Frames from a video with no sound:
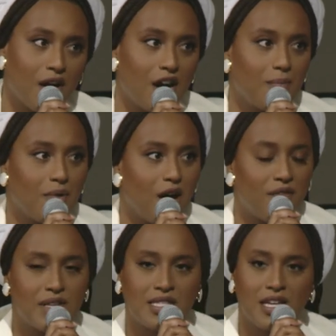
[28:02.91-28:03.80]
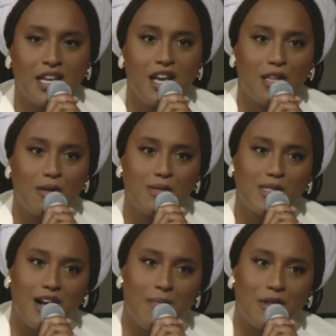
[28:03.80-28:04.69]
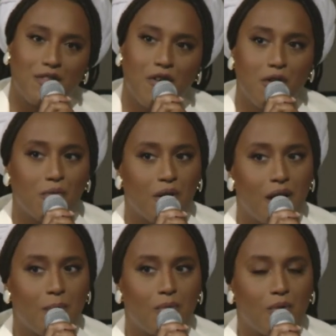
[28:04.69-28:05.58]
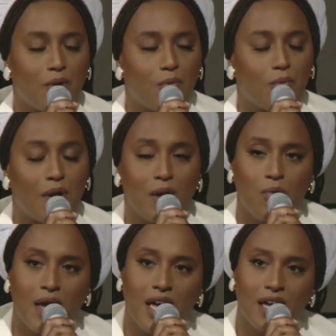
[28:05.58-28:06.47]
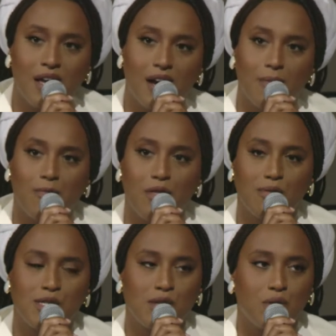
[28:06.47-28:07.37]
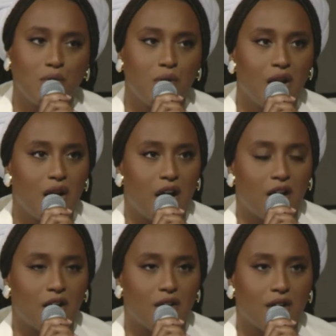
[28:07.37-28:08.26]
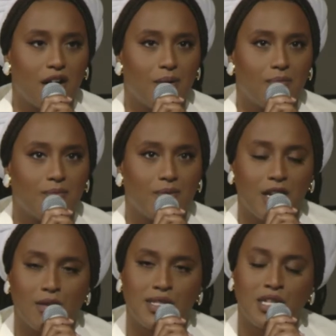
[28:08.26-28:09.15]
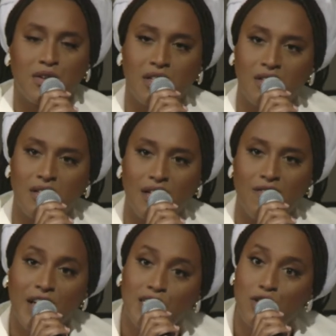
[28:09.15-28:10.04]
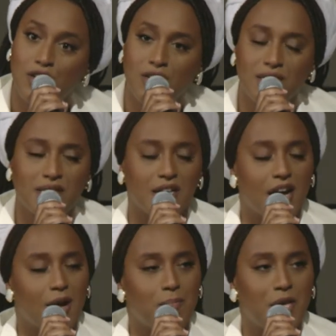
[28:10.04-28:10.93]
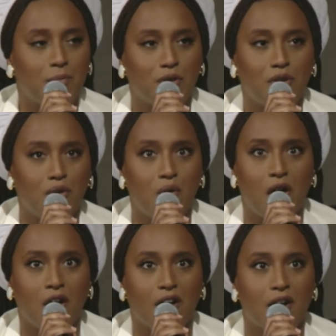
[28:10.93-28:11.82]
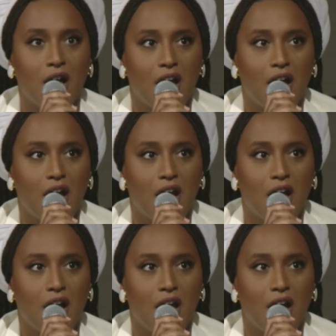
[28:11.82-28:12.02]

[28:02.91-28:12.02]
Obviously, those on the far right wing, those who are, you know, serial evictors, people who are,